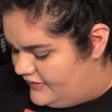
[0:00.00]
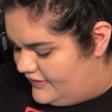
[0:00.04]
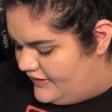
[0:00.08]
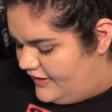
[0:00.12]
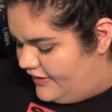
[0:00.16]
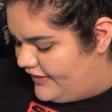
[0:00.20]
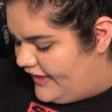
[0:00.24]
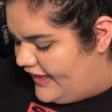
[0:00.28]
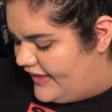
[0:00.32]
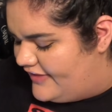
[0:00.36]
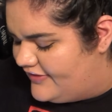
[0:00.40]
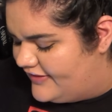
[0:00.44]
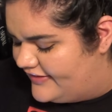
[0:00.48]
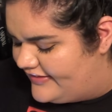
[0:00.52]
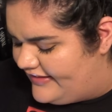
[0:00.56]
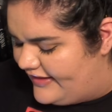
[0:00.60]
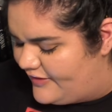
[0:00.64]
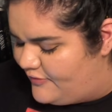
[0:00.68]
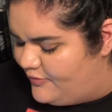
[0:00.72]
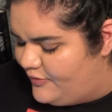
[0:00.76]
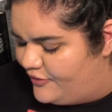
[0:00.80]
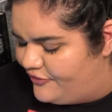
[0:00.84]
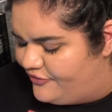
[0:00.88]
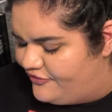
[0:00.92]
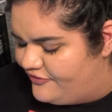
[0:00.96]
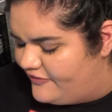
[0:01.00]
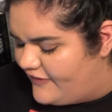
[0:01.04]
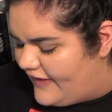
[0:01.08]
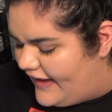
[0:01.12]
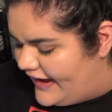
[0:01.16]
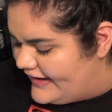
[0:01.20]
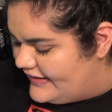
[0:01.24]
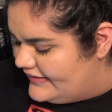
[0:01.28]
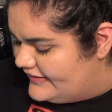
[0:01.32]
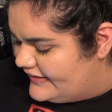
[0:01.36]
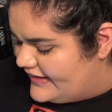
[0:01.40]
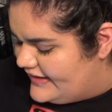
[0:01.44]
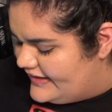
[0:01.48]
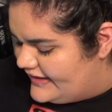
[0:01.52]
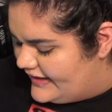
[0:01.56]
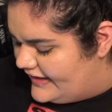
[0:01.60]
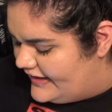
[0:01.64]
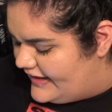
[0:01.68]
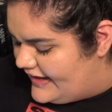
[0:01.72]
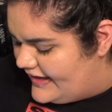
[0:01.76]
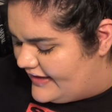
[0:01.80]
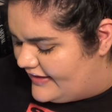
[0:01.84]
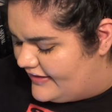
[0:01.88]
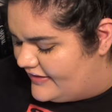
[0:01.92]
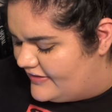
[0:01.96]
Okay, it looks like we're finally
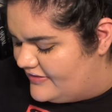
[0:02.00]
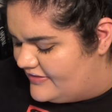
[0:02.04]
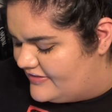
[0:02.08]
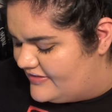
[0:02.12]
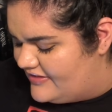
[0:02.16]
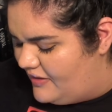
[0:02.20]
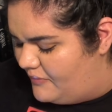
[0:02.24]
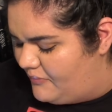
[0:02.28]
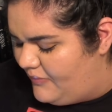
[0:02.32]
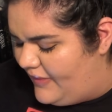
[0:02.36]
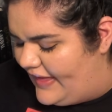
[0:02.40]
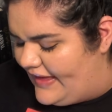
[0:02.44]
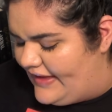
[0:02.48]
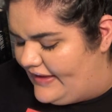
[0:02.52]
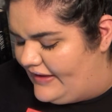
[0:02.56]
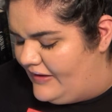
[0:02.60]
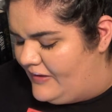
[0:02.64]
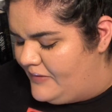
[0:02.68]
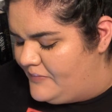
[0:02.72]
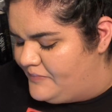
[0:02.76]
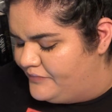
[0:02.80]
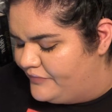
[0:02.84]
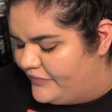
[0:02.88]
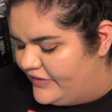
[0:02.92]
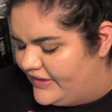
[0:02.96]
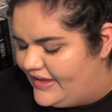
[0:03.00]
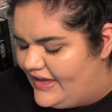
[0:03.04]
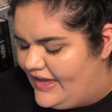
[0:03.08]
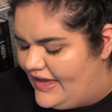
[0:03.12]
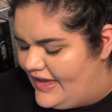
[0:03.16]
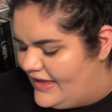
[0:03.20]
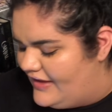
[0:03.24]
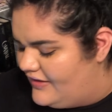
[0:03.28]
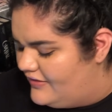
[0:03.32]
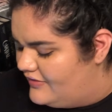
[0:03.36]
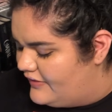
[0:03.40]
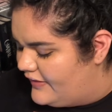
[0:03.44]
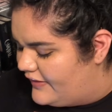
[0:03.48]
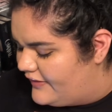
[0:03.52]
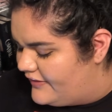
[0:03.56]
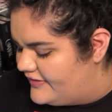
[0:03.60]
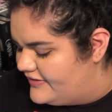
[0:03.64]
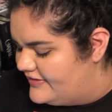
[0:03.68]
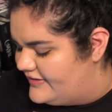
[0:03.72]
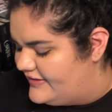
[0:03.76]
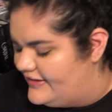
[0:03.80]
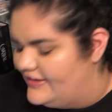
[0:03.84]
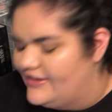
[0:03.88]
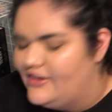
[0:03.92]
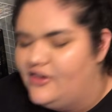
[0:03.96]
getting some like King
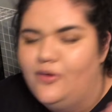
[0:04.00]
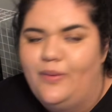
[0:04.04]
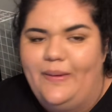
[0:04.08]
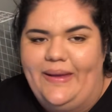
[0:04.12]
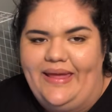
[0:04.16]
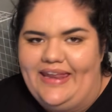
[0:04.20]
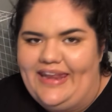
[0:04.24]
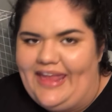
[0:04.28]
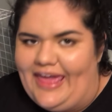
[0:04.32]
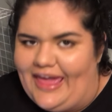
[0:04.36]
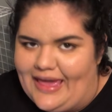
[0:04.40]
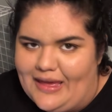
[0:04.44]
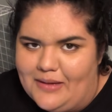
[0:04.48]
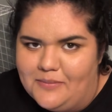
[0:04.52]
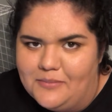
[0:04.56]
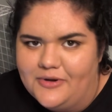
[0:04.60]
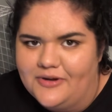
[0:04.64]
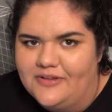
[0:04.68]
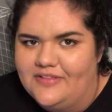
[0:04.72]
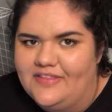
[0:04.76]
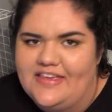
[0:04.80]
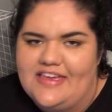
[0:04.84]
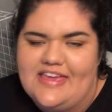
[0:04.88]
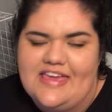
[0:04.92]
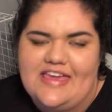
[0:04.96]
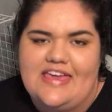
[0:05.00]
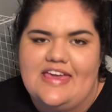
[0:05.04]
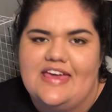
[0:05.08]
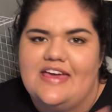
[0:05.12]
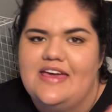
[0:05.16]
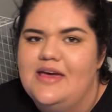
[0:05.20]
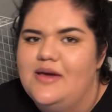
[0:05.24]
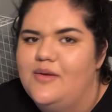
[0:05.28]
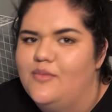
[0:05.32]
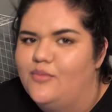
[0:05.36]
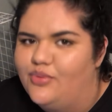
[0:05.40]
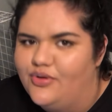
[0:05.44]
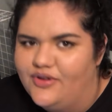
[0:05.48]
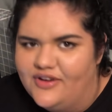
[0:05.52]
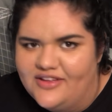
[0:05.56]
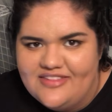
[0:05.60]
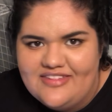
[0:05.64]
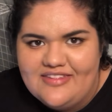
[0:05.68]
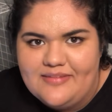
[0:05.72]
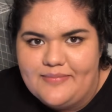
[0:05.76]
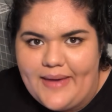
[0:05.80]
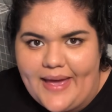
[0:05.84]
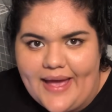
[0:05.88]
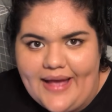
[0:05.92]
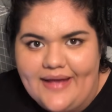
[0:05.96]
Clarkson, Queen Amberly,
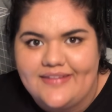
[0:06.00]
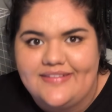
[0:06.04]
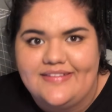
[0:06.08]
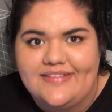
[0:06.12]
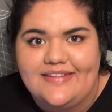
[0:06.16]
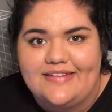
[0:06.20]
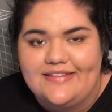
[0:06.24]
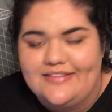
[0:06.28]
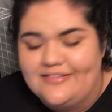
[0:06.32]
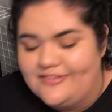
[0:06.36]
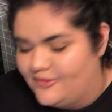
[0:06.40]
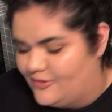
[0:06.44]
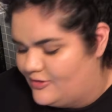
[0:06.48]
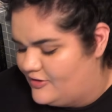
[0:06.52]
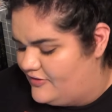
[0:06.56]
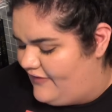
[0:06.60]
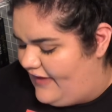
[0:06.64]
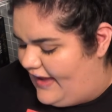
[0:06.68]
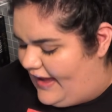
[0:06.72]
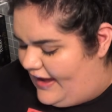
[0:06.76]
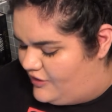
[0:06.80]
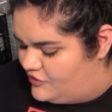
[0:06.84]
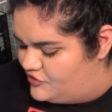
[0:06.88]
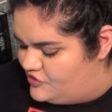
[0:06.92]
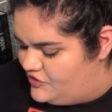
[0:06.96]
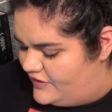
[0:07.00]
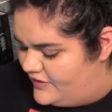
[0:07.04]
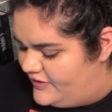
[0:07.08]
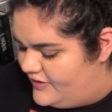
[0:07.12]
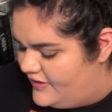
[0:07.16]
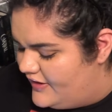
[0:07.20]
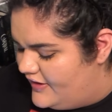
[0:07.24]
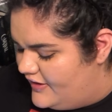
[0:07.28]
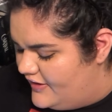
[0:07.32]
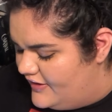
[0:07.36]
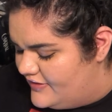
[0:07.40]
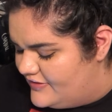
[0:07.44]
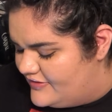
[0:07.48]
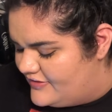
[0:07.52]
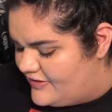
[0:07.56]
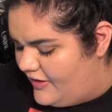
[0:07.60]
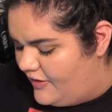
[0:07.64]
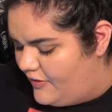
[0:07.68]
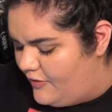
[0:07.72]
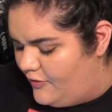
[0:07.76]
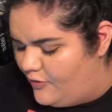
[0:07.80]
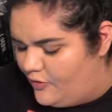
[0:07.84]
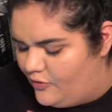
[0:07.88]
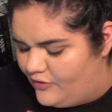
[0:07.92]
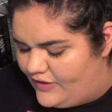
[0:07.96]
Prince Maxon sort of action. So